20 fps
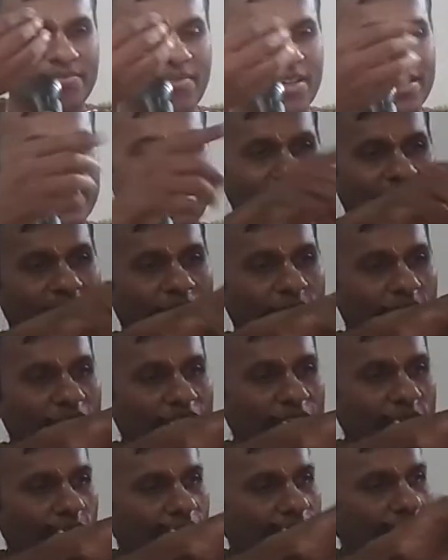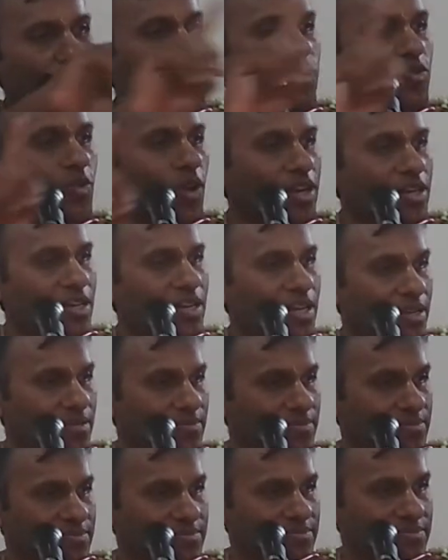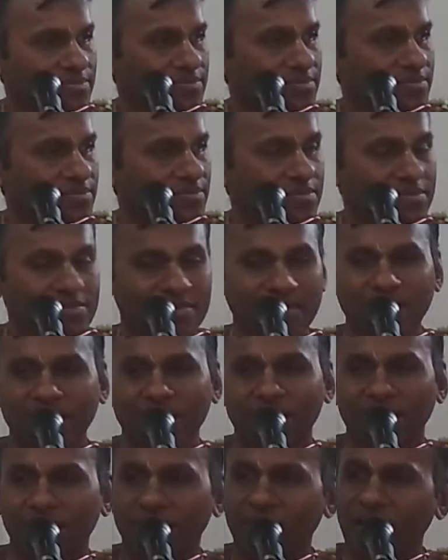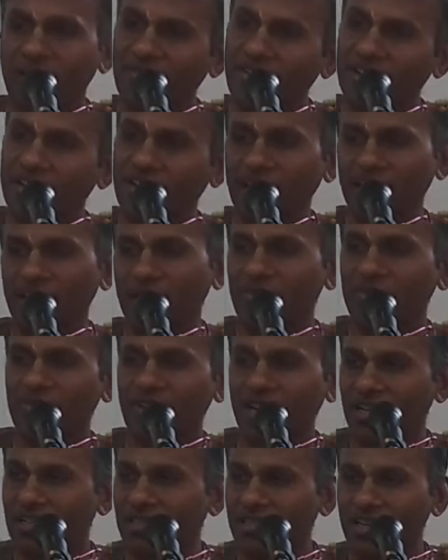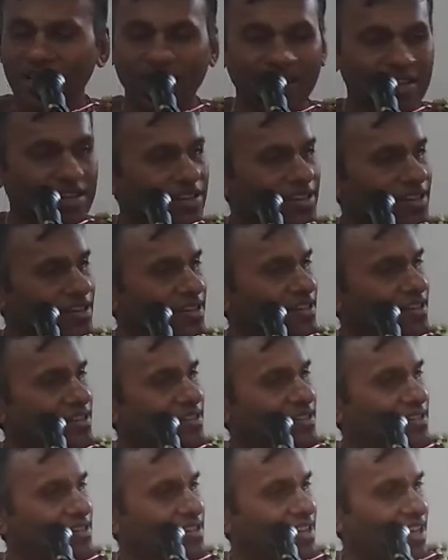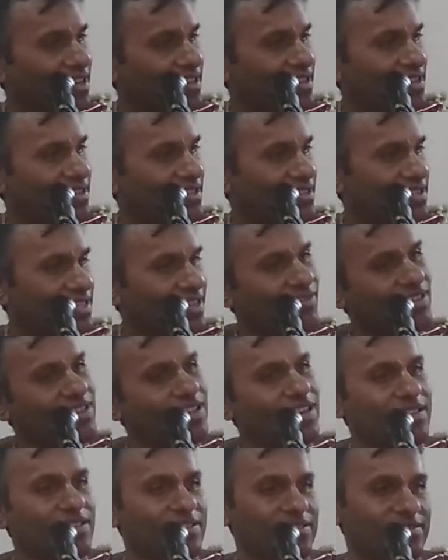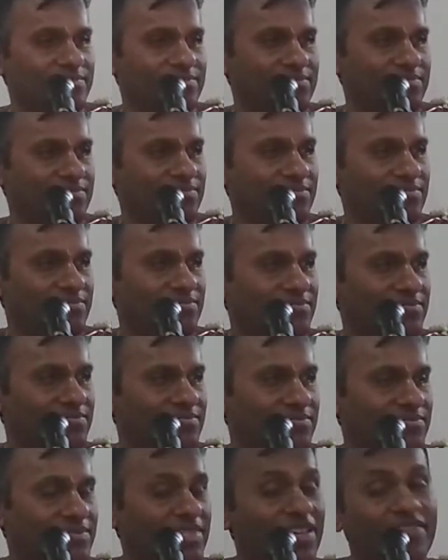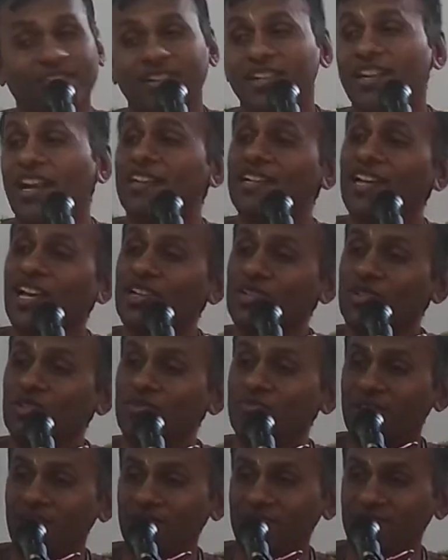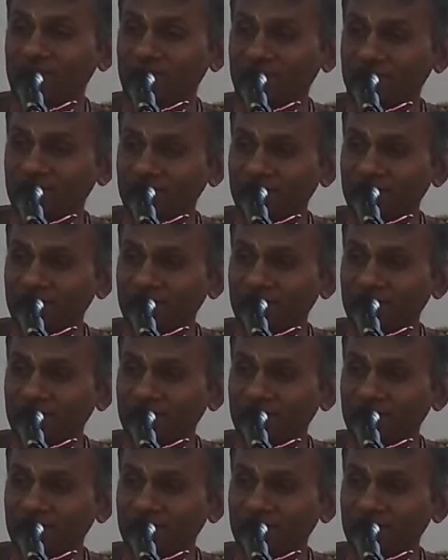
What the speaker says: But they have only one good quality. But if I tell them to cut their neck, they will cut. They are very attached to me.